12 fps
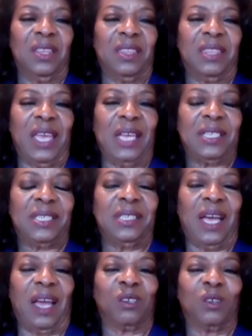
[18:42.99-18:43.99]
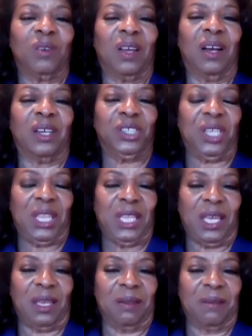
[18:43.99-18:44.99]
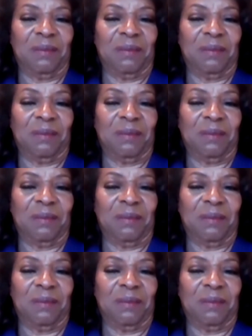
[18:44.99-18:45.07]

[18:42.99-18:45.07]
that's not a good thing.